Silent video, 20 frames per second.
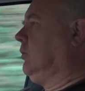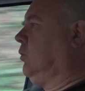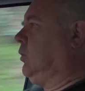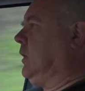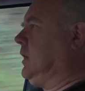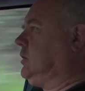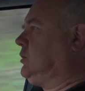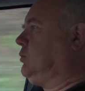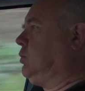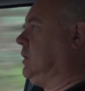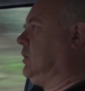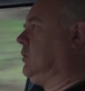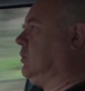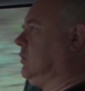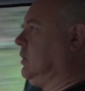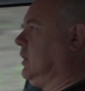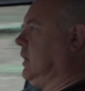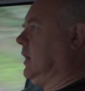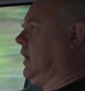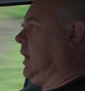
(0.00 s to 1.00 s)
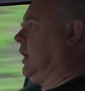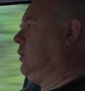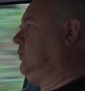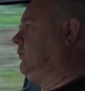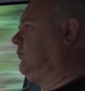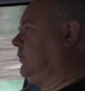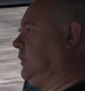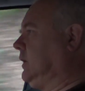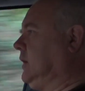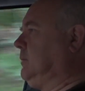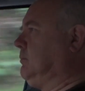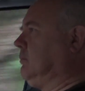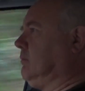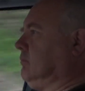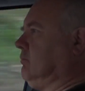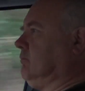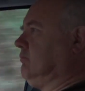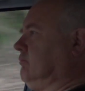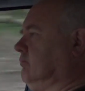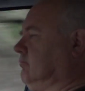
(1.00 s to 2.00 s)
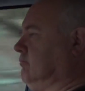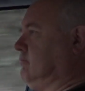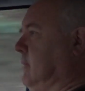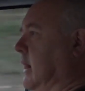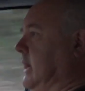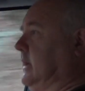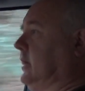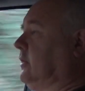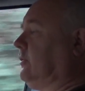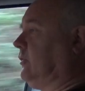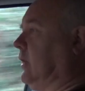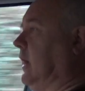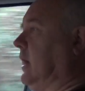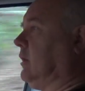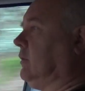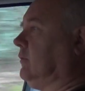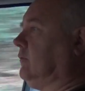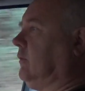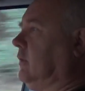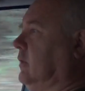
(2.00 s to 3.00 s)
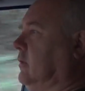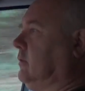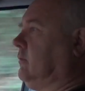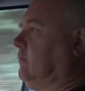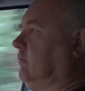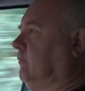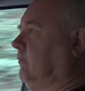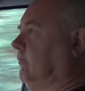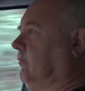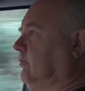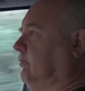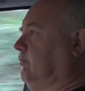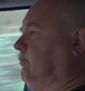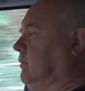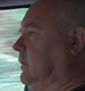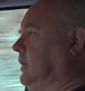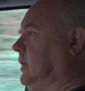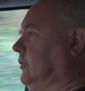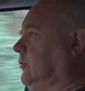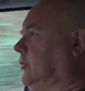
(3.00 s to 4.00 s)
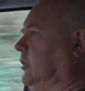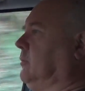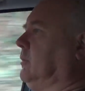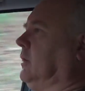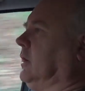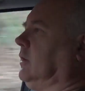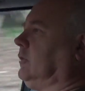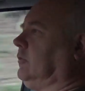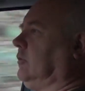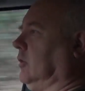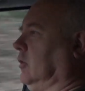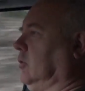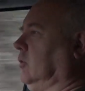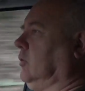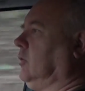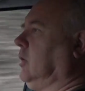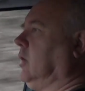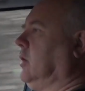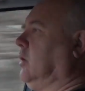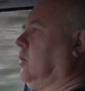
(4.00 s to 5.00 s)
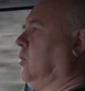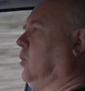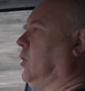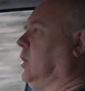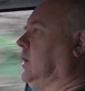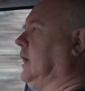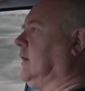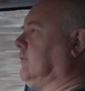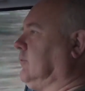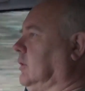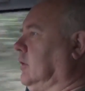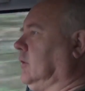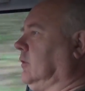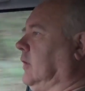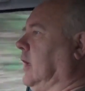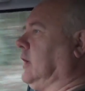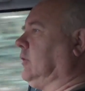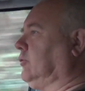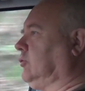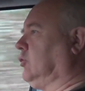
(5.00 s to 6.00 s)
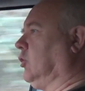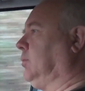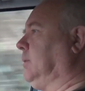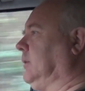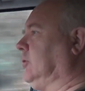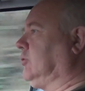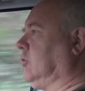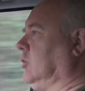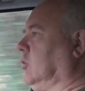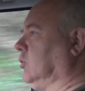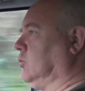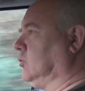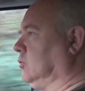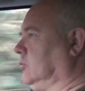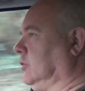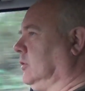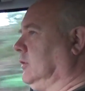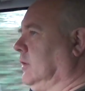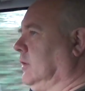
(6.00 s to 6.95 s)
which will hopefully make a sound pretty similar to whatever that stop is called.